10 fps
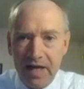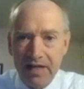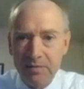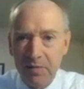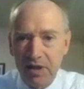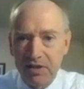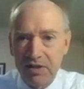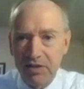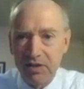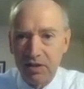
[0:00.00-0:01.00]
not as
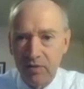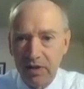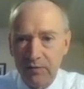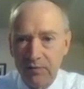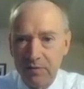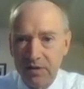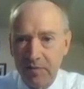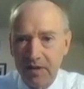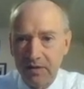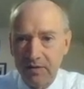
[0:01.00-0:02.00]
much, you know, really from some
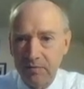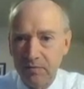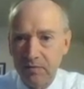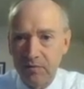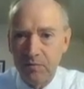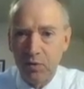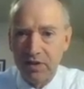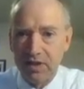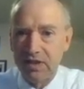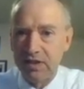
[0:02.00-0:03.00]
of the more
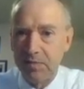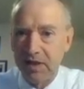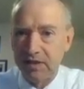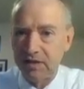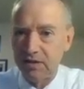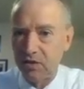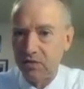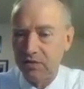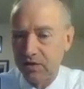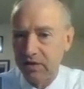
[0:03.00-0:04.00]
distant places. So
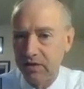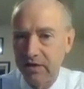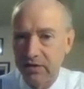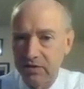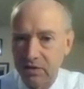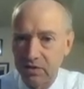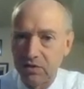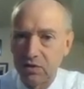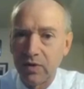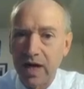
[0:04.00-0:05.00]
clearly there's
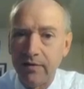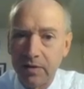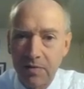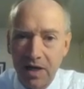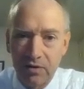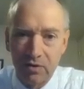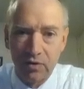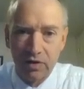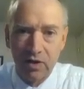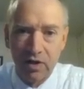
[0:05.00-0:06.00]
a gravity model
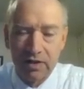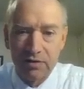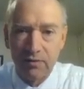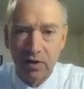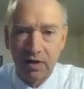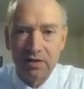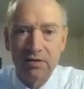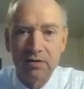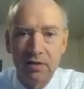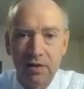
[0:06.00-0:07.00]
going on as far
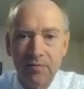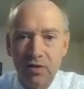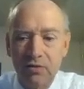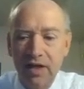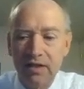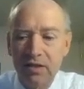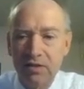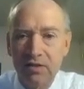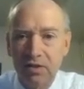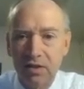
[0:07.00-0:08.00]
as the trade is
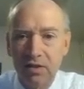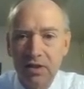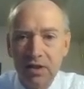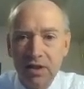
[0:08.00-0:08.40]
concerned.